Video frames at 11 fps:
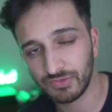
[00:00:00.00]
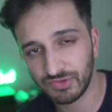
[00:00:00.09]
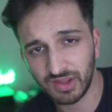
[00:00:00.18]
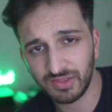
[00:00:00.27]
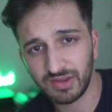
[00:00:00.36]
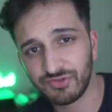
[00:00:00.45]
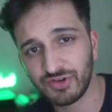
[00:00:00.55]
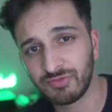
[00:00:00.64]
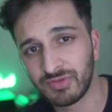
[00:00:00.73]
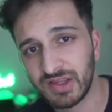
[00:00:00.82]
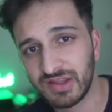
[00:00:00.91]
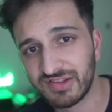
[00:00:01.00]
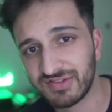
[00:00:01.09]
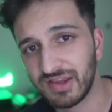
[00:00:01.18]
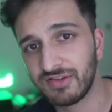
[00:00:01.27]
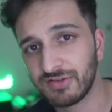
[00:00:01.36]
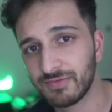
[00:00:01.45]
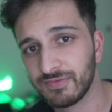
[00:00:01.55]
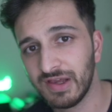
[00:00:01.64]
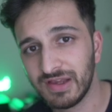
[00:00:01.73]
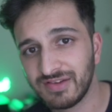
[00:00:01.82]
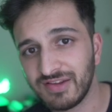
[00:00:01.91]
I think generally the state of
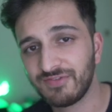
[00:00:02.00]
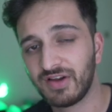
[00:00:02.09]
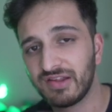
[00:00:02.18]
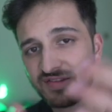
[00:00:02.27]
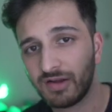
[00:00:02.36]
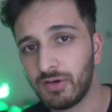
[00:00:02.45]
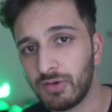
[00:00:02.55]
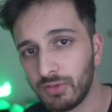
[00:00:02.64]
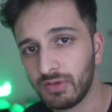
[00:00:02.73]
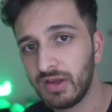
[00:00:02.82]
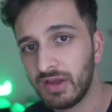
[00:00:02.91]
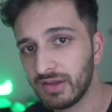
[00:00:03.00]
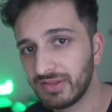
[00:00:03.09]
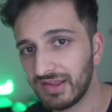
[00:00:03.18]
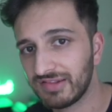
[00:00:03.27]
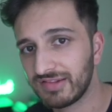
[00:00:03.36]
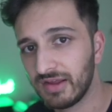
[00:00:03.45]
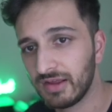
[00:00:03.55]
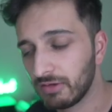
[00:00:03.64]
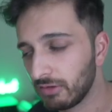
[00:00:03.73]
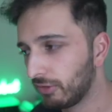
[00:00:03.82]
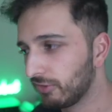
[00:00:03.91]
DeFi as a whole, there's
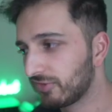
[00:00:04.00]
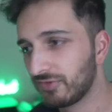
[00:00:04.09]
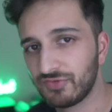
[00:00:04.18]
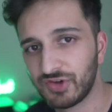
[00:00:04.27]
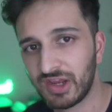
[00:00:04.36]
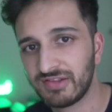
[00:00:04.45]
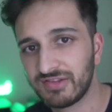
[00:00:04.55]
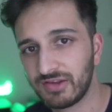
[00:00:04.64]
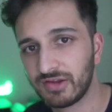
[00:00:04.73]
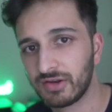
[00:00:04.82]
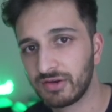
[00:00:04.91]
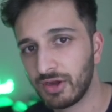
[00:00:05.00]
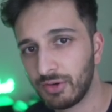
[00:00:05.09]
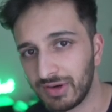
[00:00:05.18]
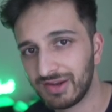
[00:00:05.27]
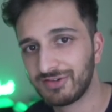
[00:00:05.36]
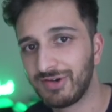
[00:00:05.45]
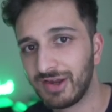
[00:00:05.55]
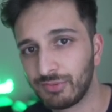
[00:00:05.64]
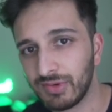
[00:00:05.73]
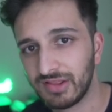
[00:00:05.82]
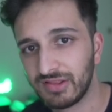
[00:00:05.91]
lots of chains that you can go and
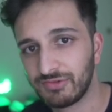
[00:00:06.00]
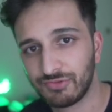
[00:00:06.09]
interact with,